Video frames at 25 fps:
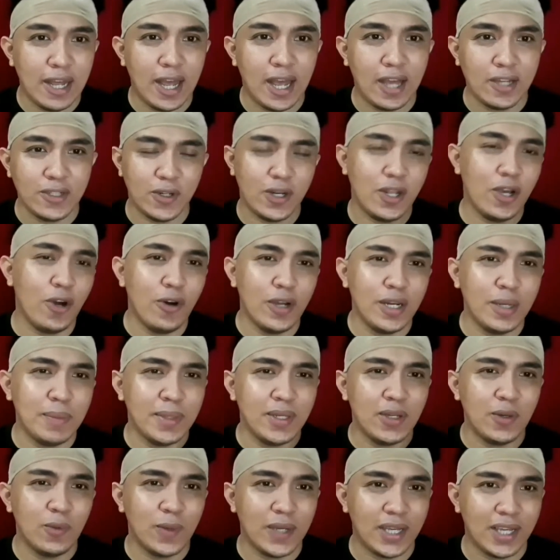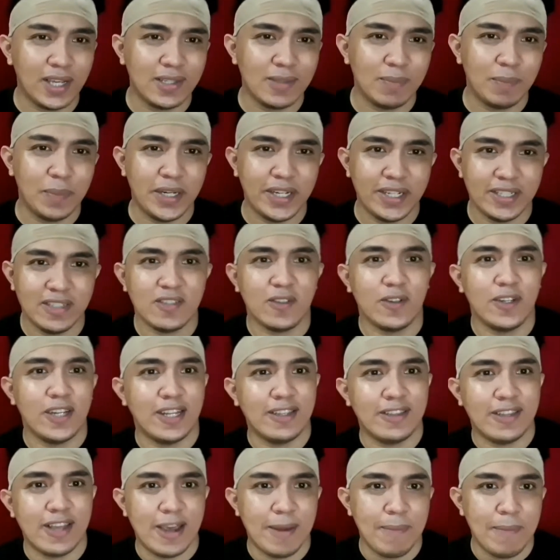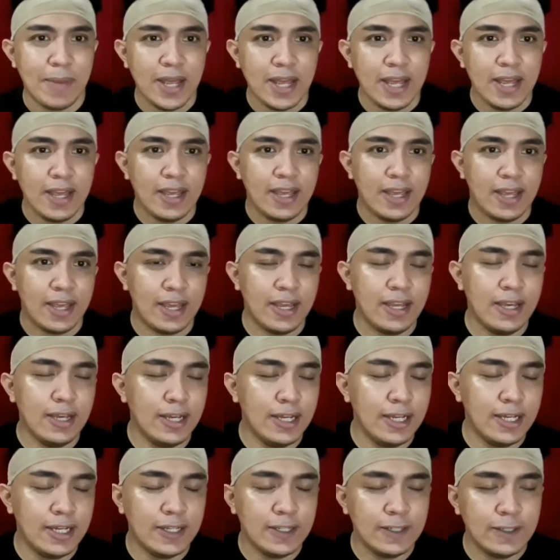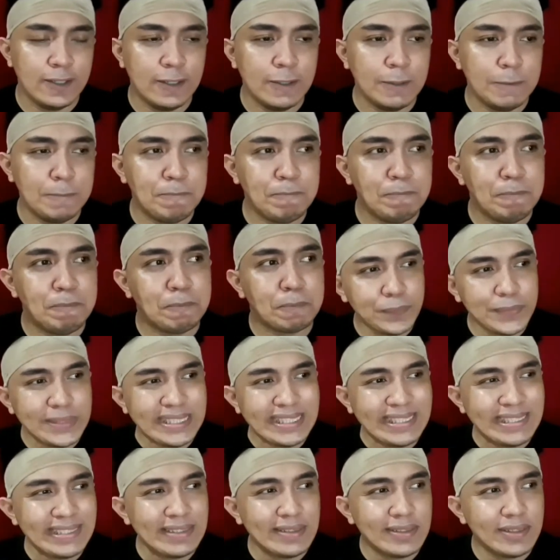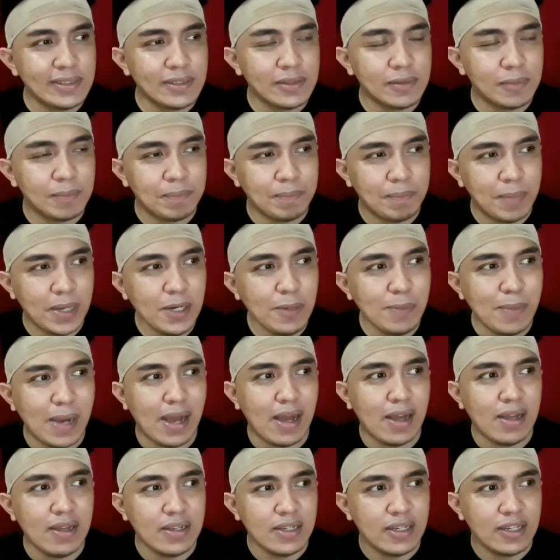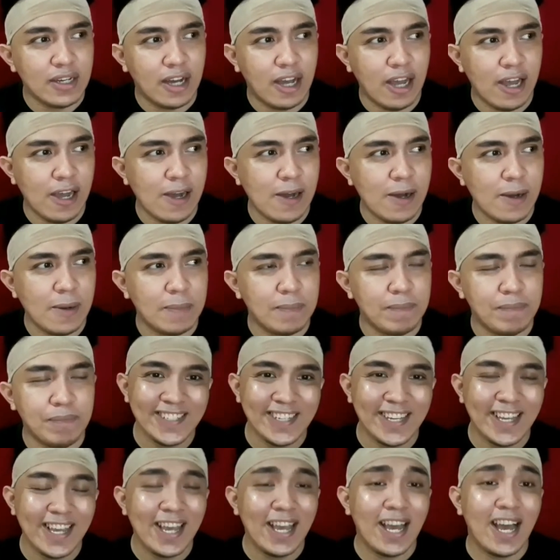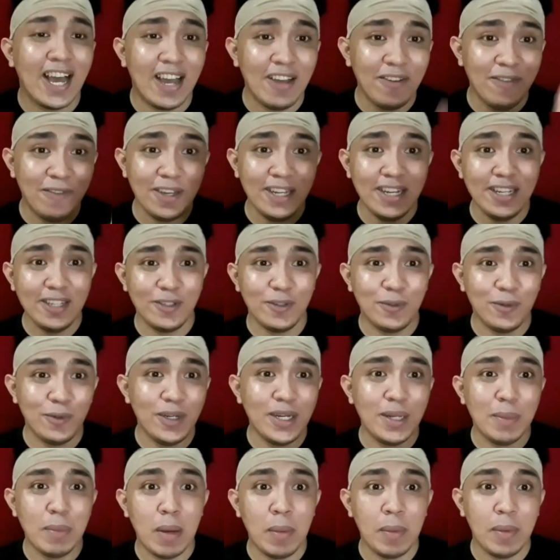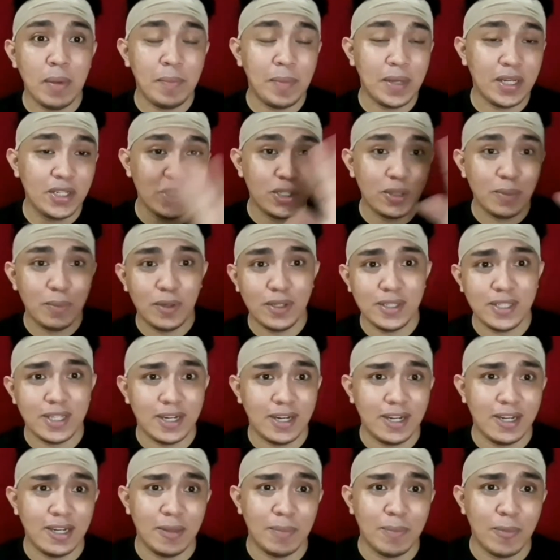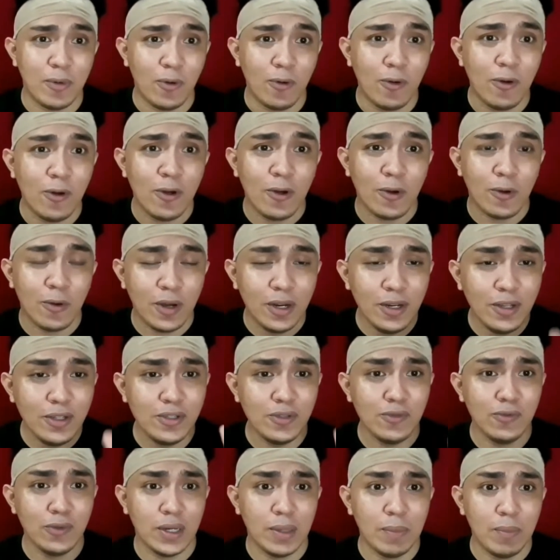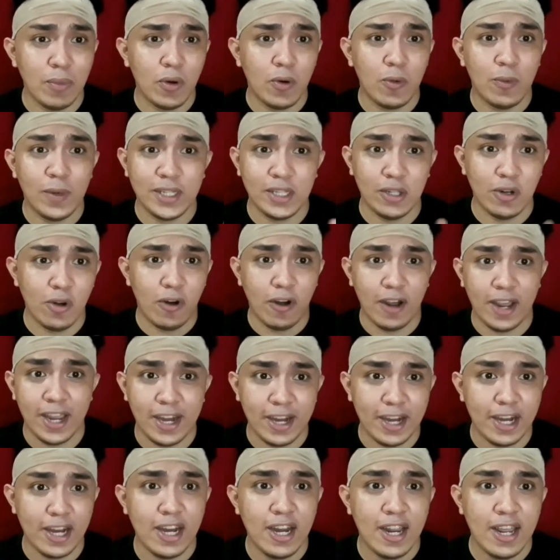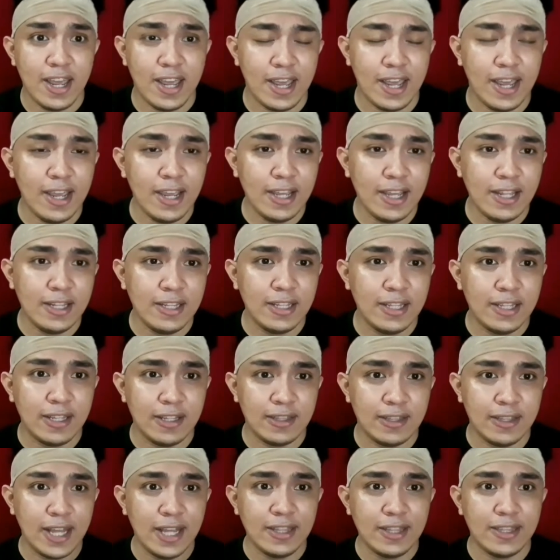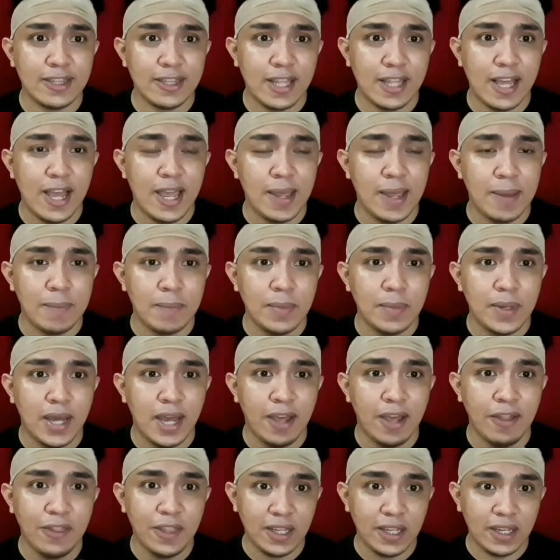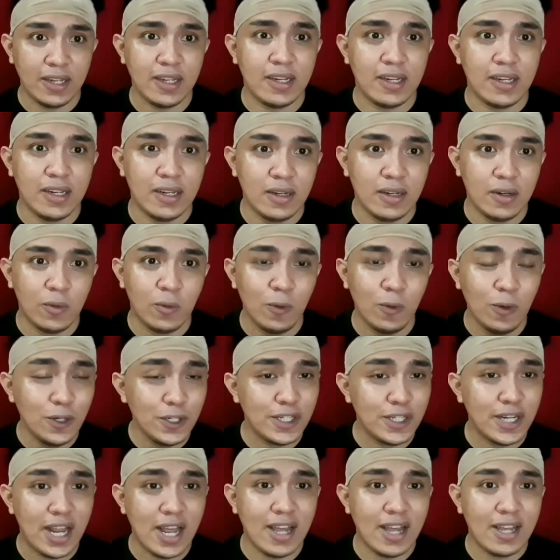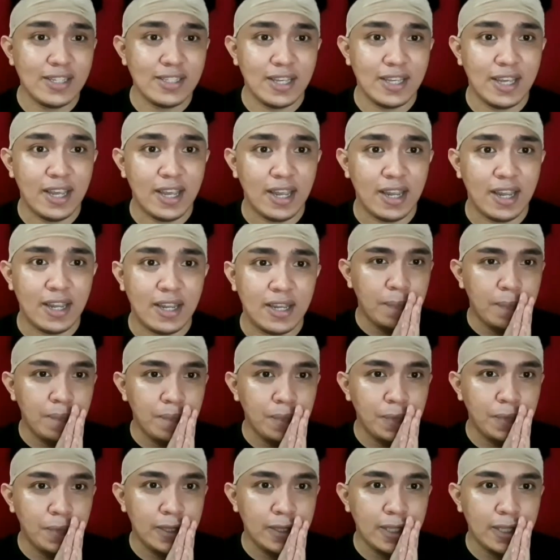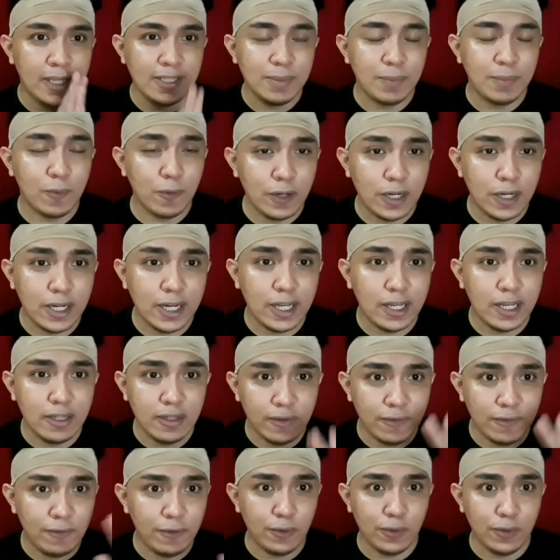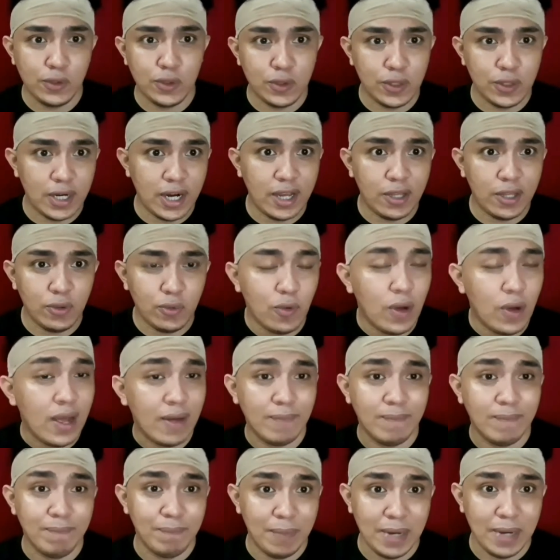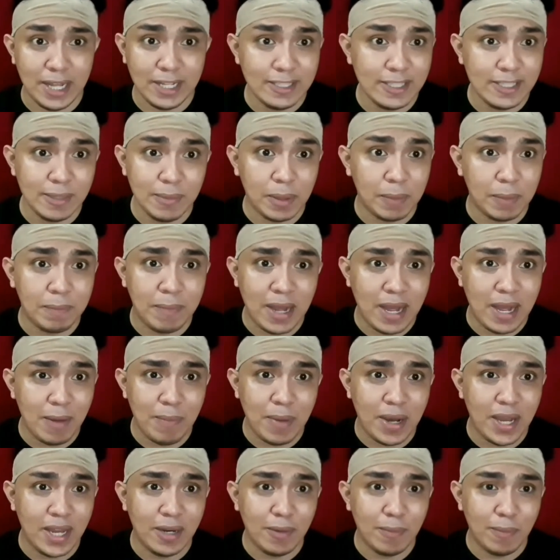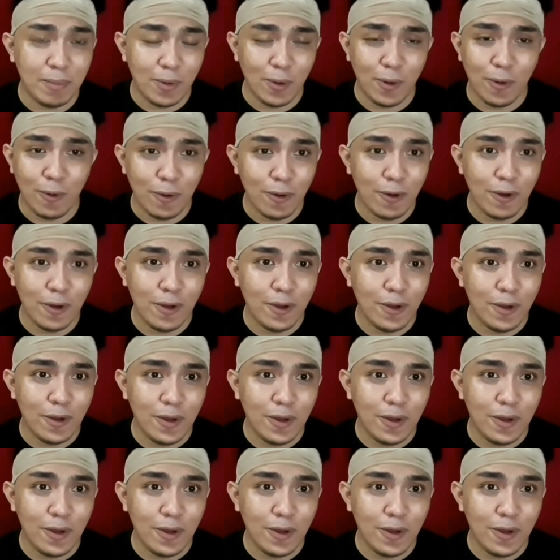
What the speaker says: Actually, okay naman yung wig experience ko that time. And, paano ba? I find it cool na mabipicture mo yung sarili mo kung ano yung tsura mo with long hair. And, that time, I think, cool siya kasi naisip ko na in the future, I do have plans na magpahaba ng buhok.